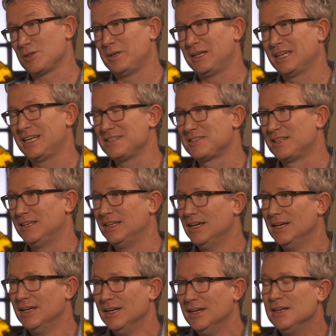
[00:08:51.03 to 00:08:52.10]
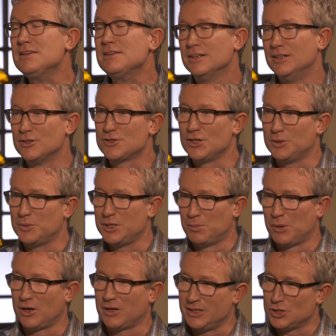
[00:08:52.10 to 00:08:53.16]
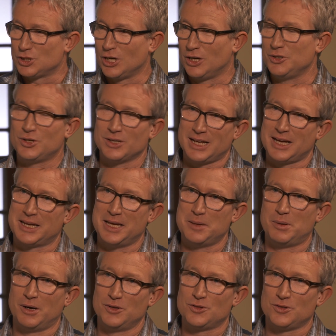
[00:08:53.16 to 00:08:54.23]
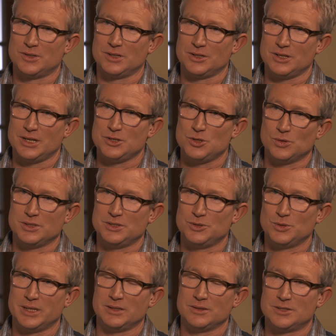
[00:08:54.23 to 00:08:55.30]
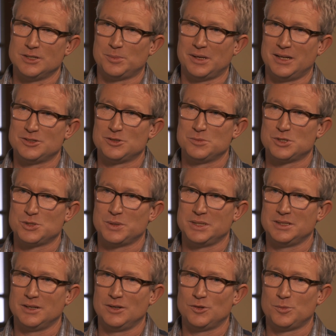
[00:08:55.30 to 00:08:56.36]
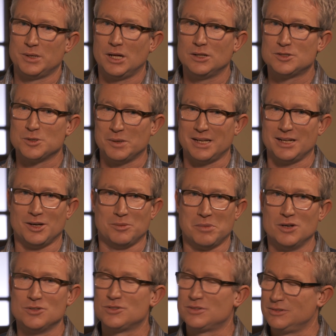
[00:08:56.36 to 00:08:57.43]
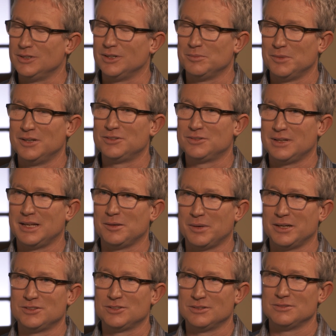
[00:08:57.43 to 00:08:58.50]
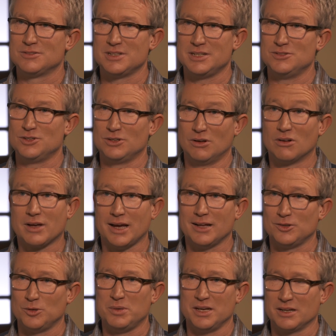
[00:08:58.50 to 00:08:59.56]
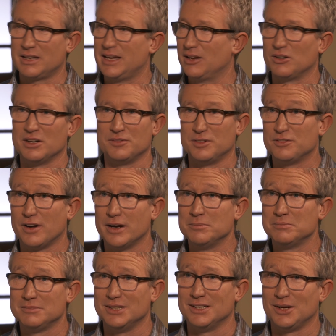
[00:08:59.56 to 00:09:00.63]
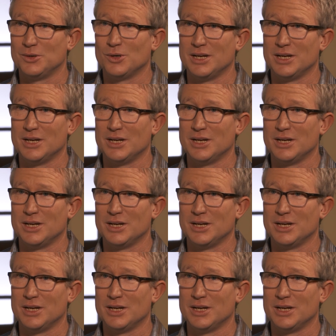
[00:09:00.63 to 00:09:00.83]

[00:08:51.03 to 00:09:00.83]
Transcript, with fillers: I mean, I guess that you know, certainly when you're blocking a shot, you can lay key poses and, and you'll and you'll get interpolation between those. But ultimately, on most you know most animation scenes you look at, there'll be a key on every frame, you know, yeah.